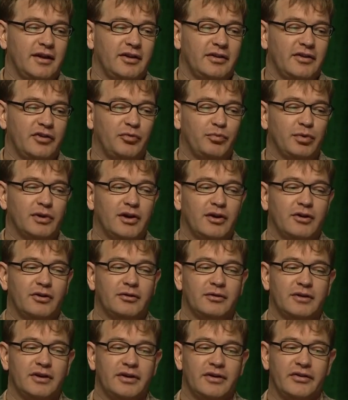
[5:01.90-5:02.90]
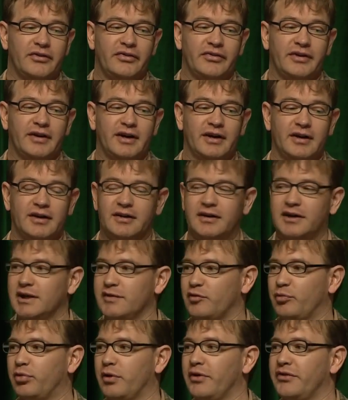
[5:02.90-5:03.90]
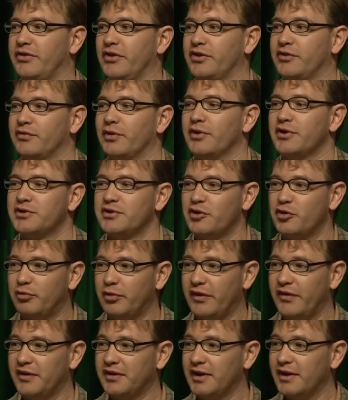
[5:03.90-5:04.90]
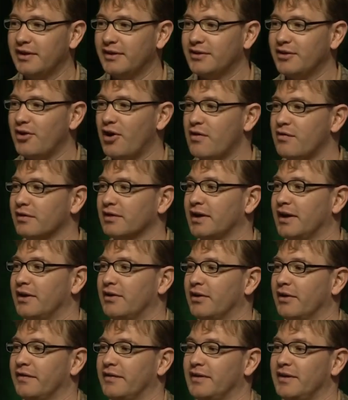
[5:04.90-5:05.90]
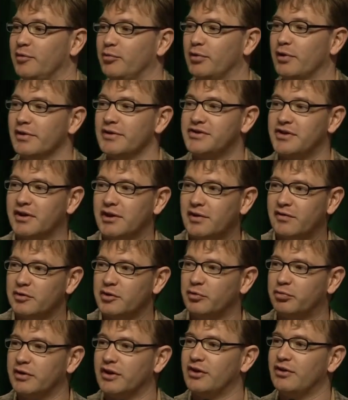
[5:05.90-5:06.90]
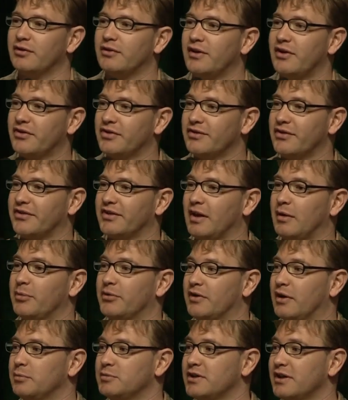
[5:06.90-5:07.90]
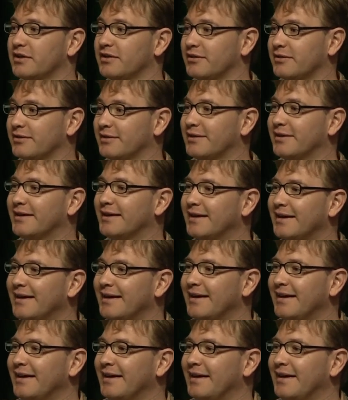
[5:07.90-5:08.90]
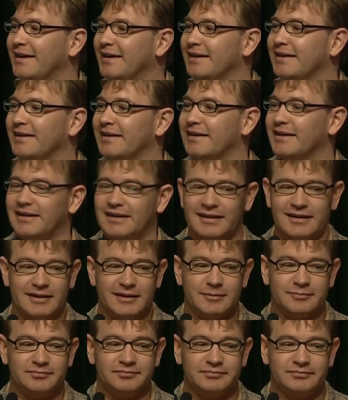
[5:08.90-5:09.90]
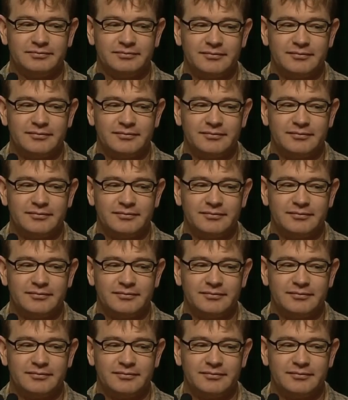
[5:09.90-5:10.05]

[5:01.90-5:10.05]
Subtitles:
then this below is a kind of a processed version of the breathing data overlaid on the bold signal from the precuneus in the same subject. And